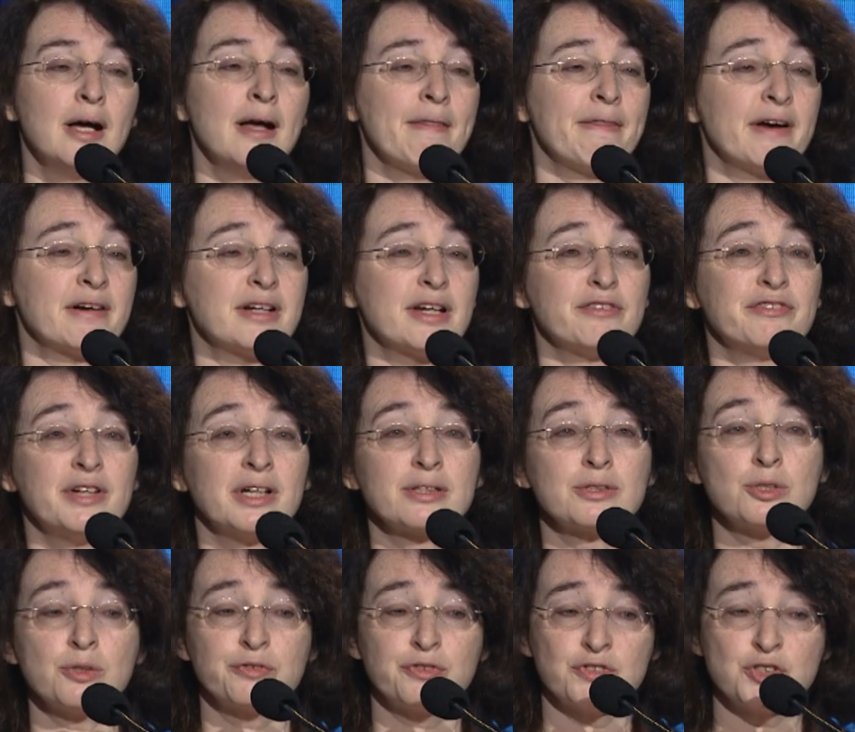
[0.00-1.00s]
there are effects
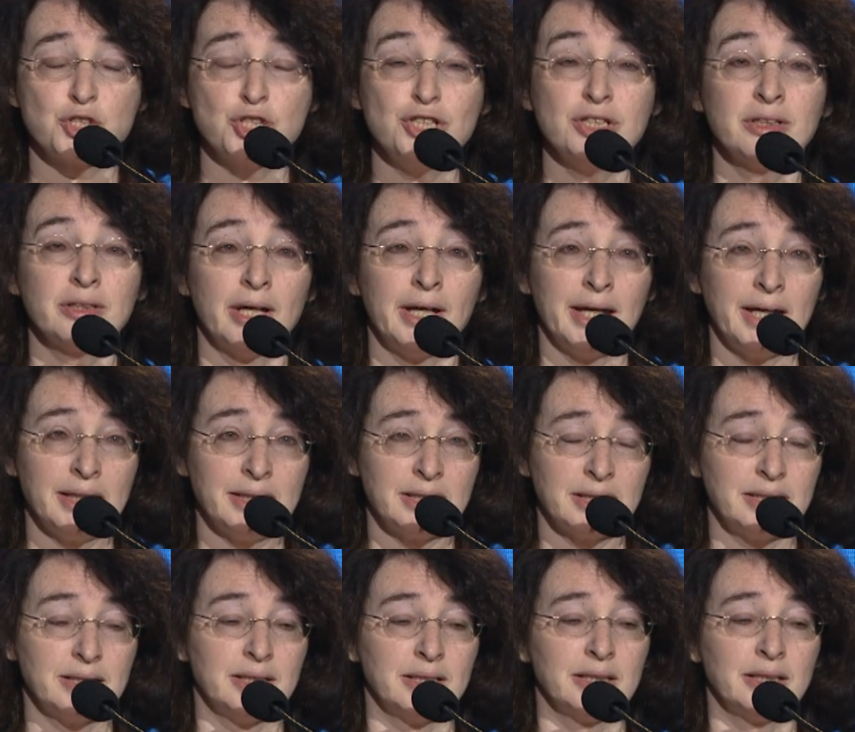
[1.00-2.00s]
of gene
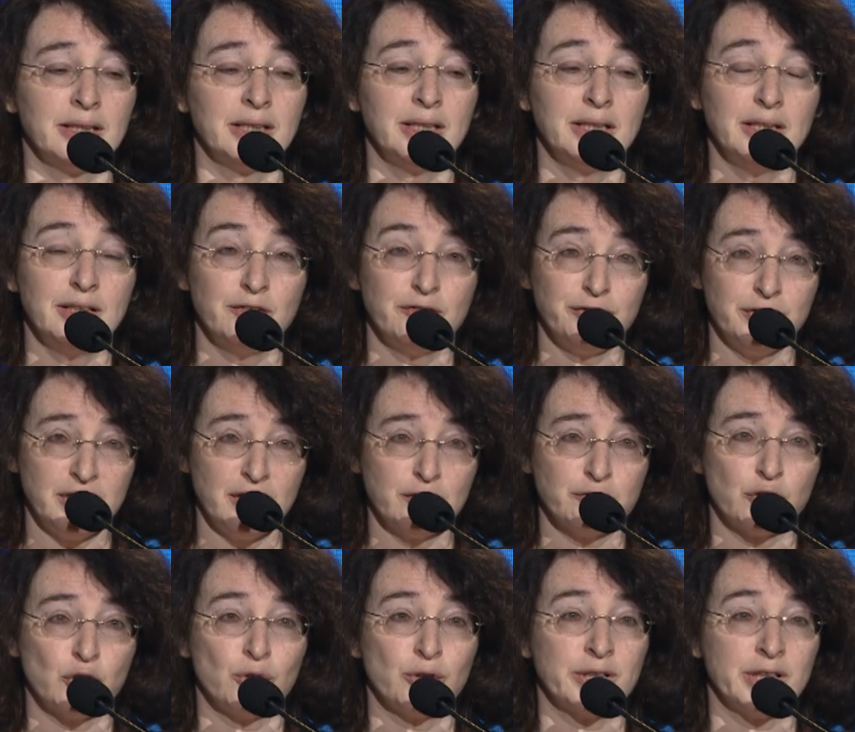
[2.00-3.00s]
editing in
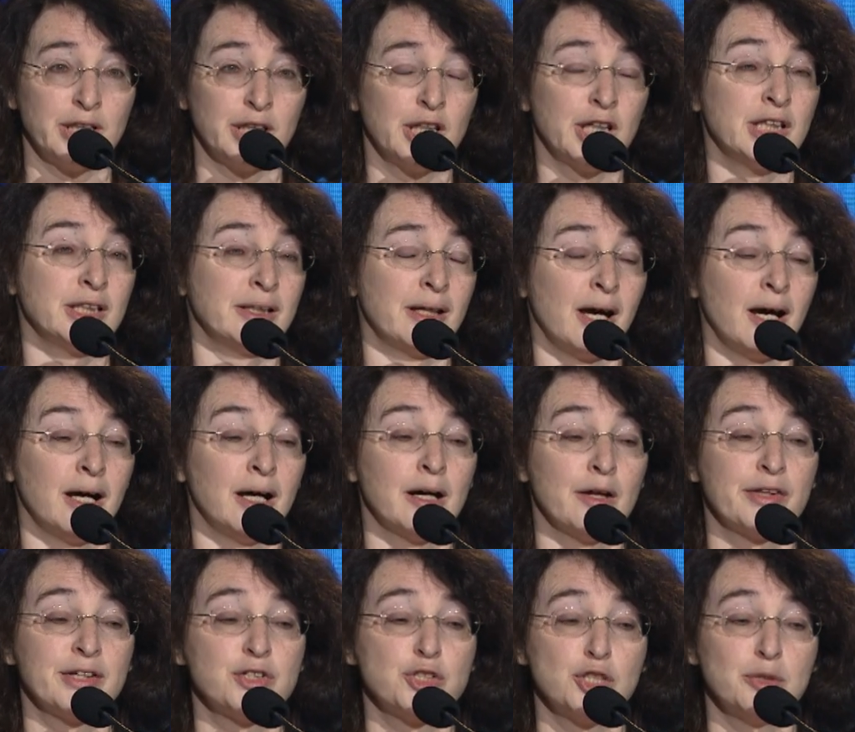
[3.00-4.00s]
vivo in uh,
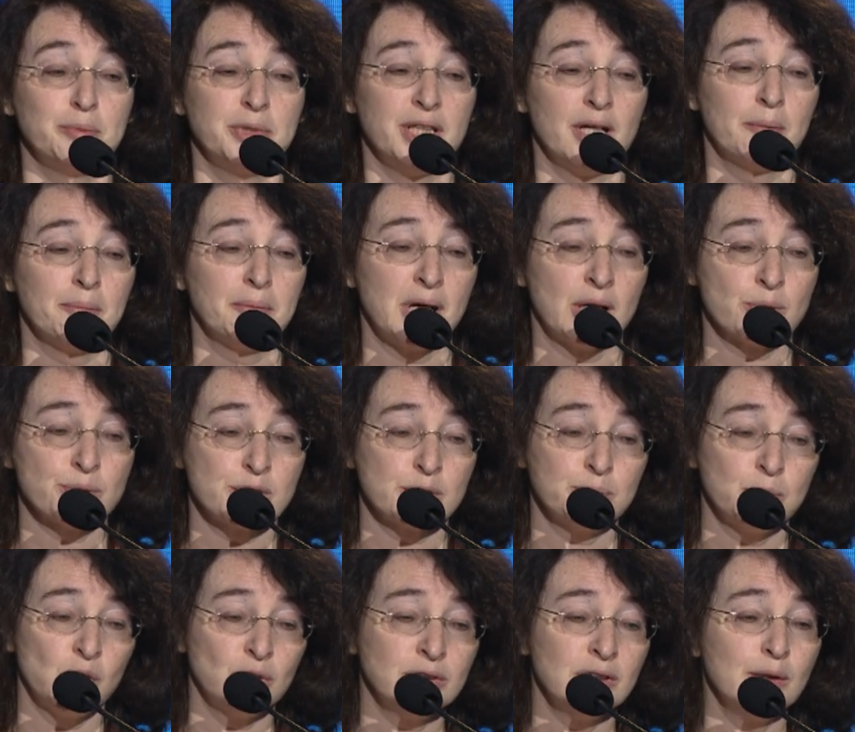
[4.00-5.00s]
the GBM mouse
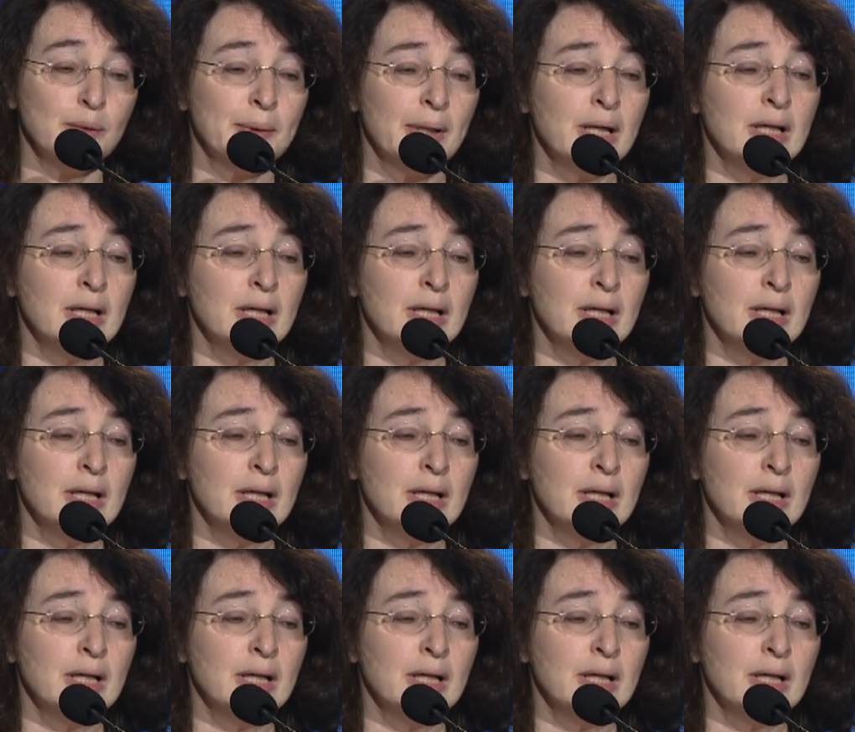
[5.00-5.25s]
model.